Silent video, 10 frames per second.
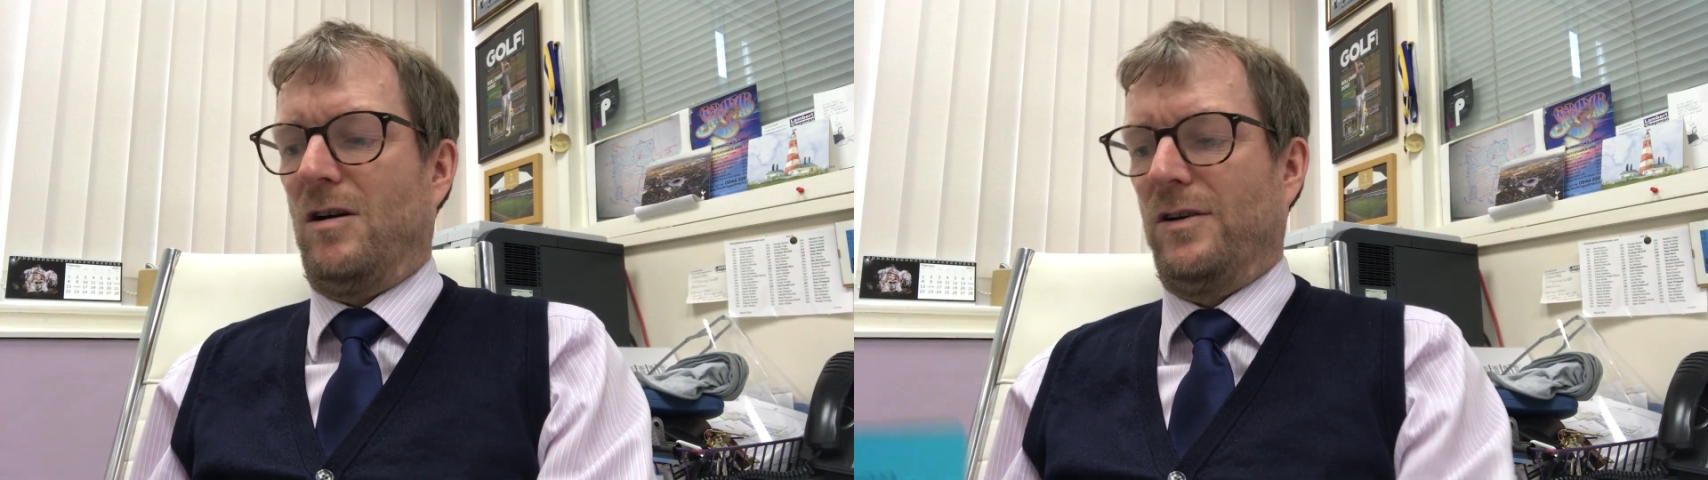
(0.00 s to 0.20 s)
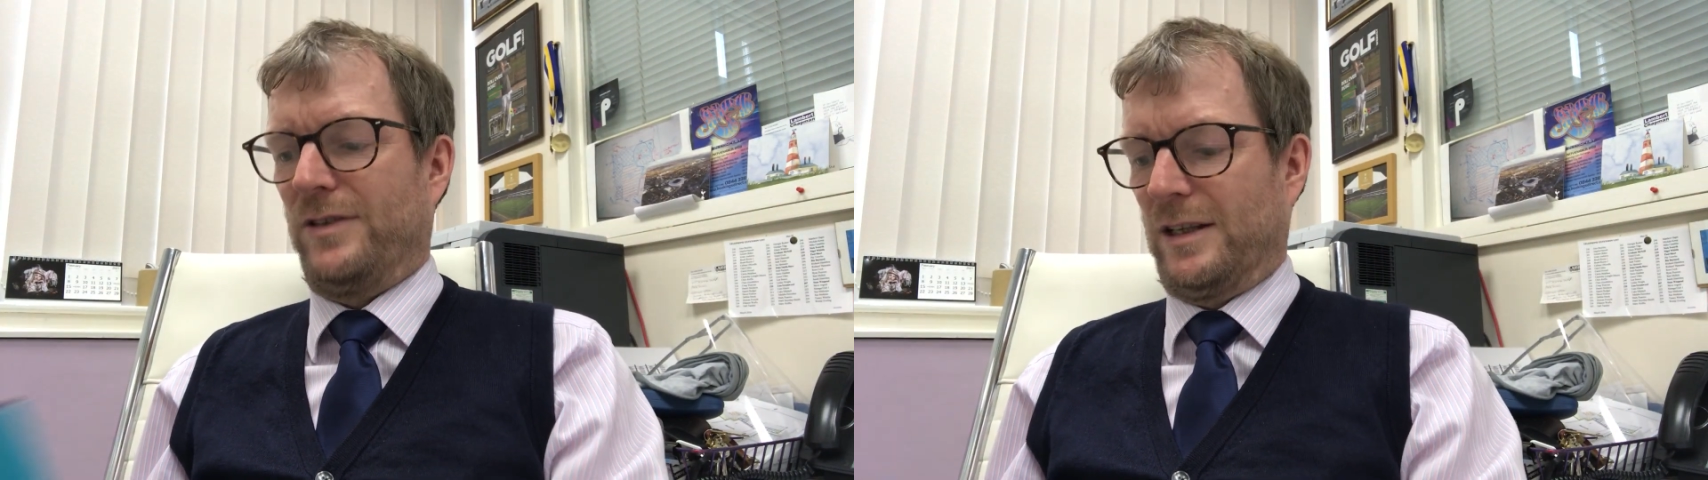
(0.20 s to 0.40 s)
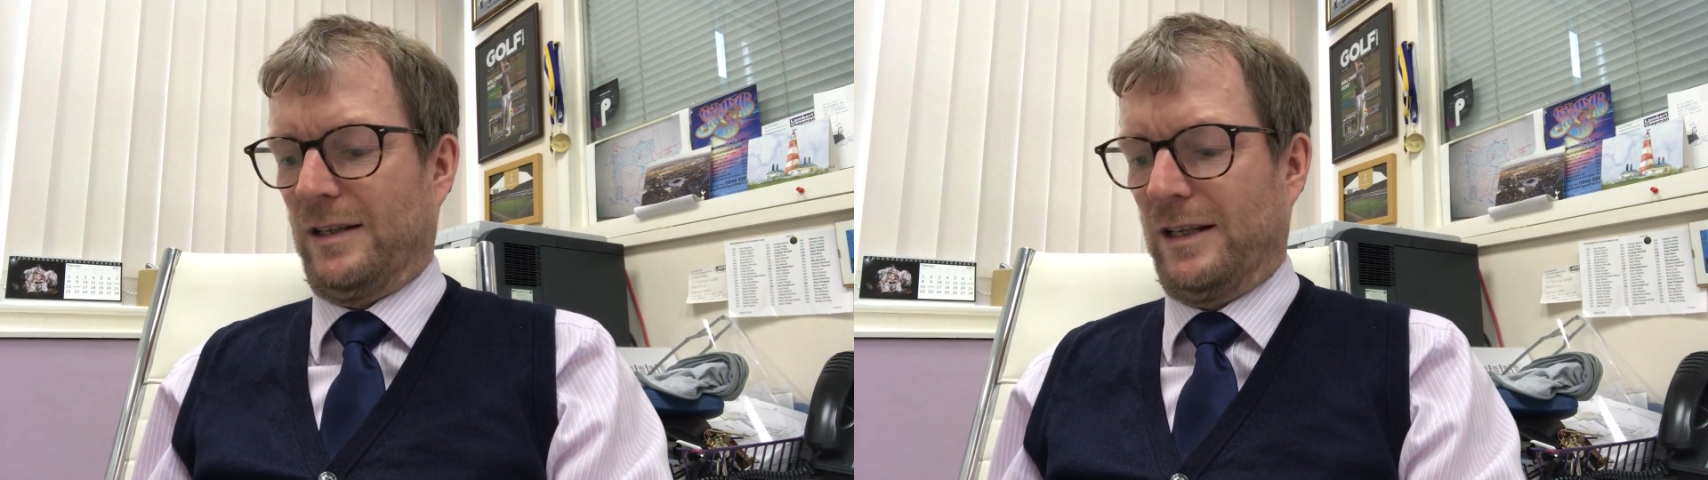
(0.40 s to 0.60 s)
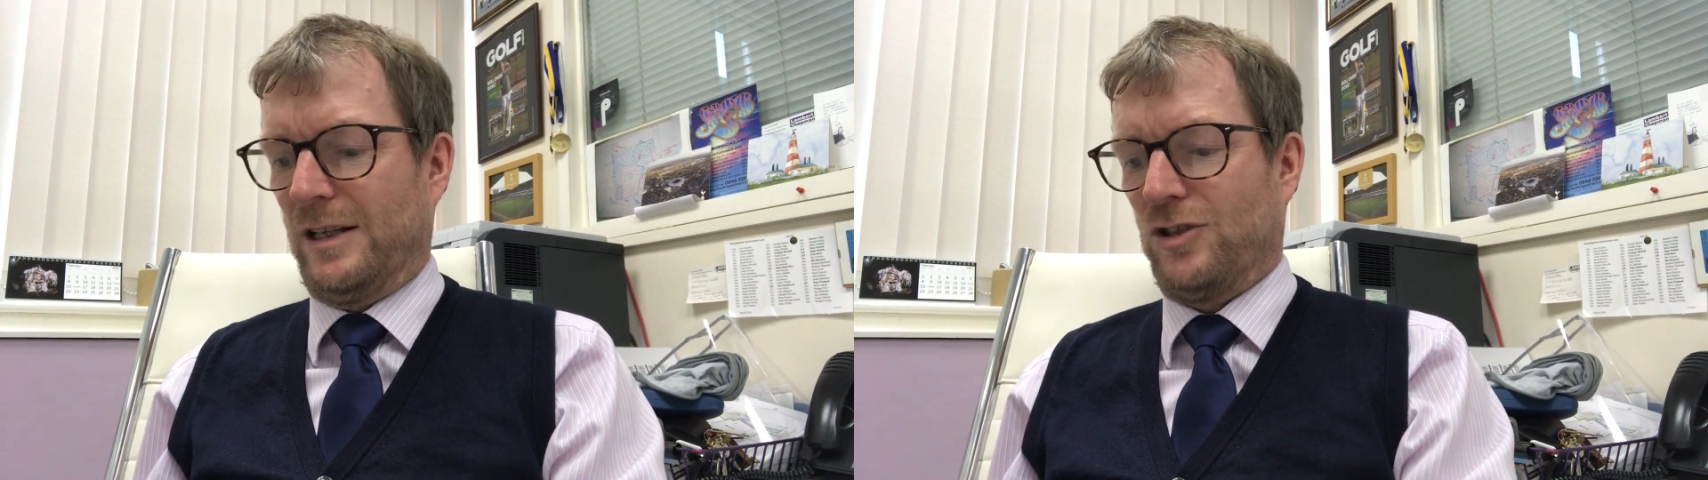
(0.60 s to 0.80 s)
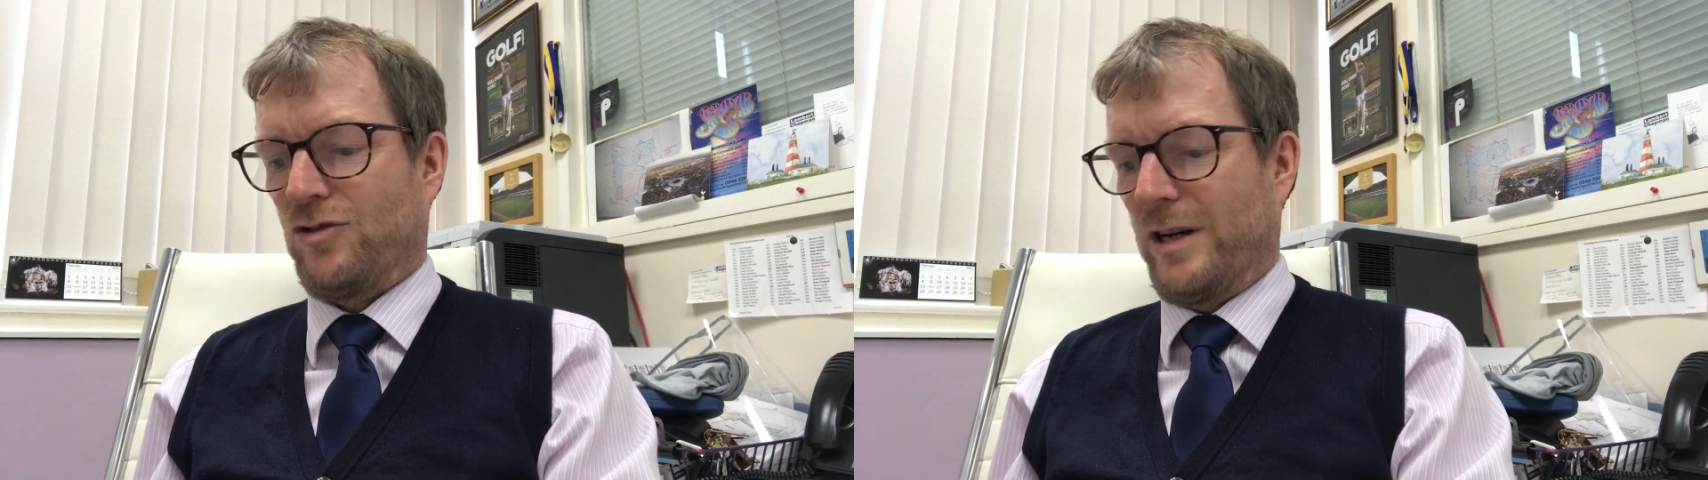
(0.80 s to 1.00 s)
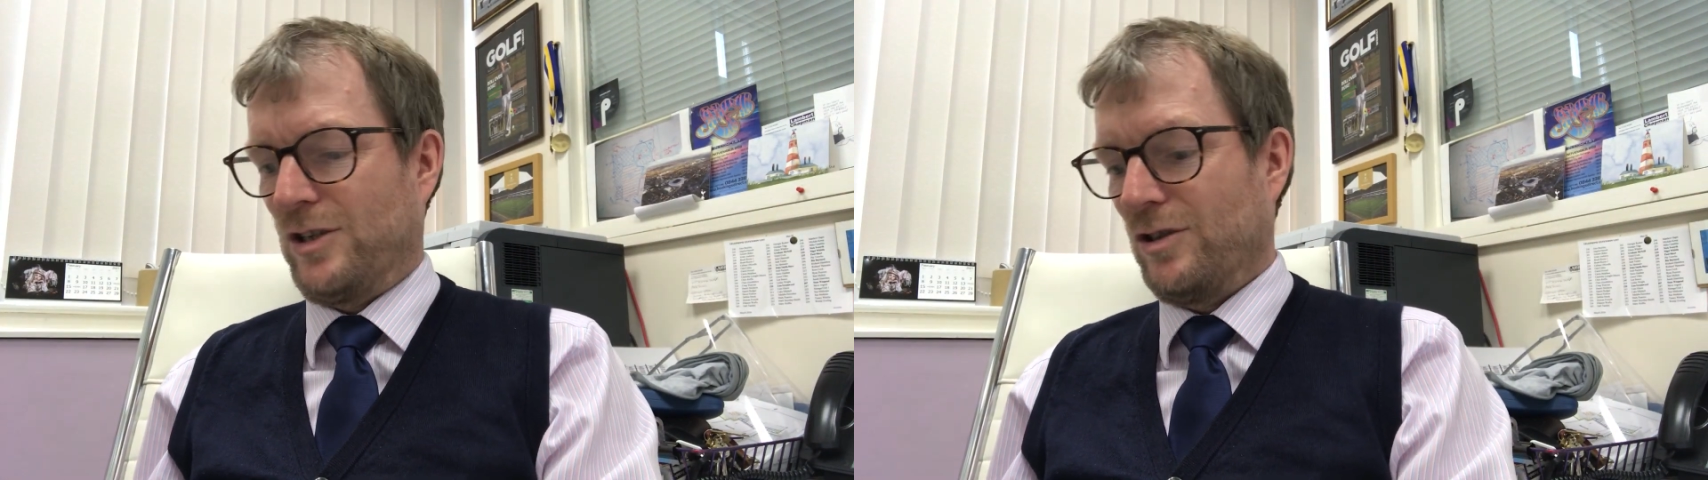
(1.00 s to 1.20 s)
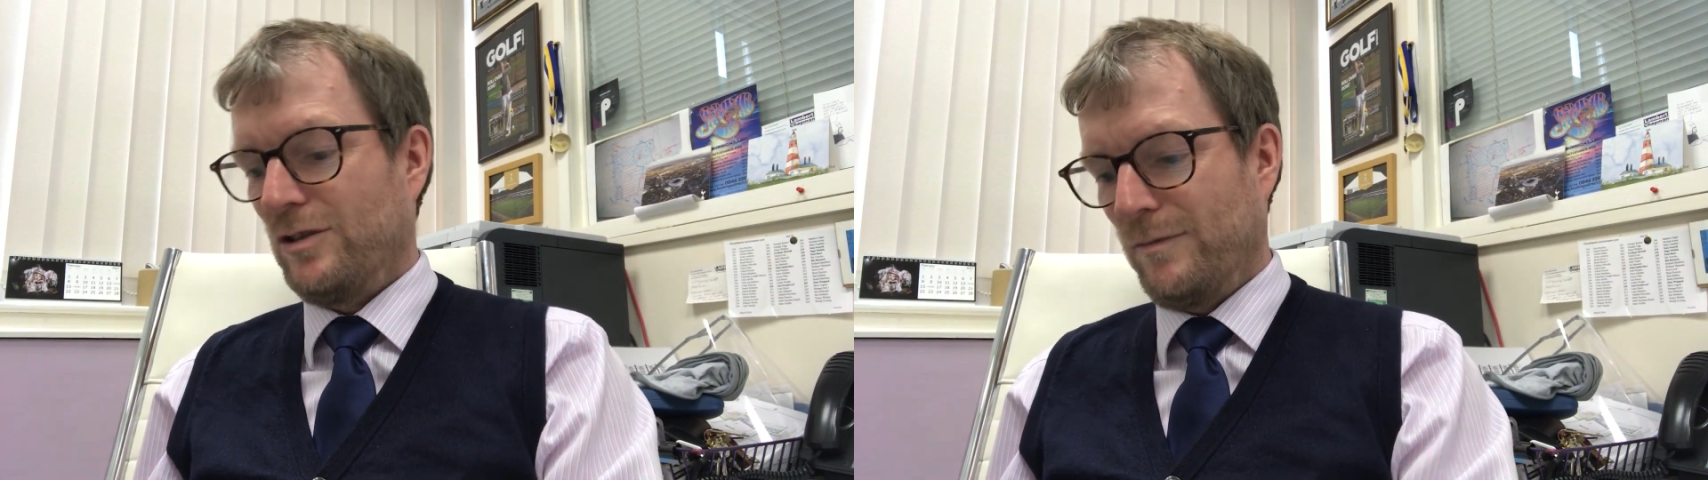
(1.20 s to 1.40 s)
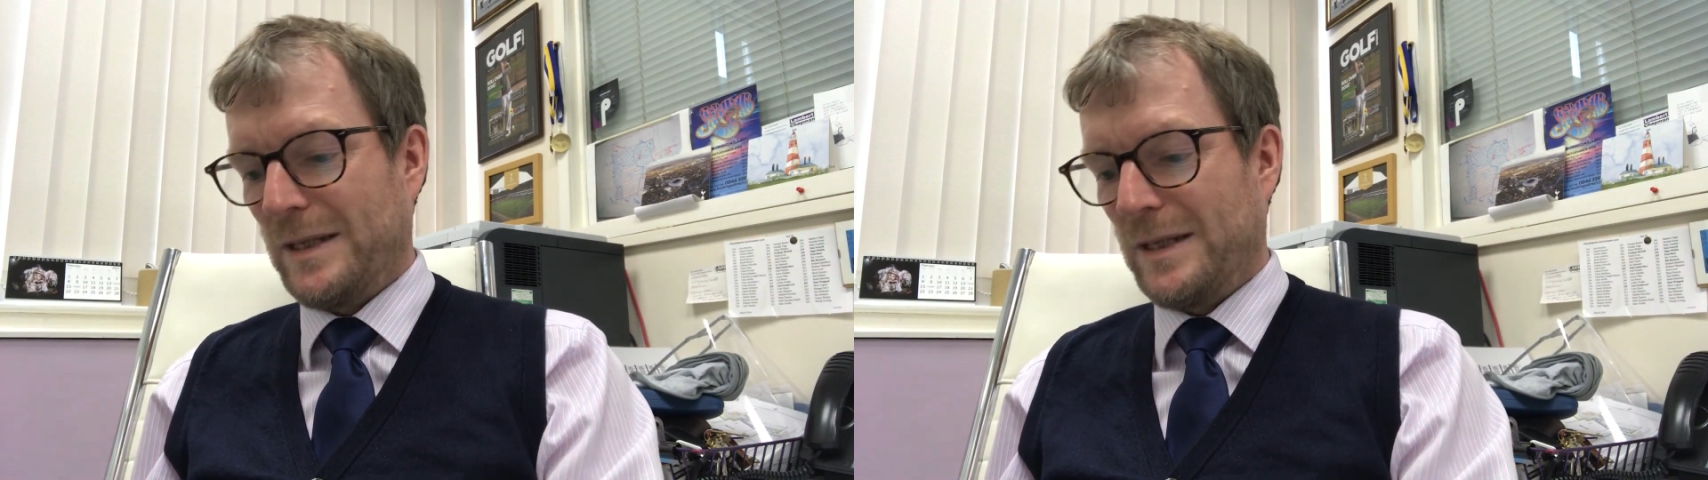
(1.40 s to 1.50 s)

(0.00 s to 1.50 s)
I think the illustrations of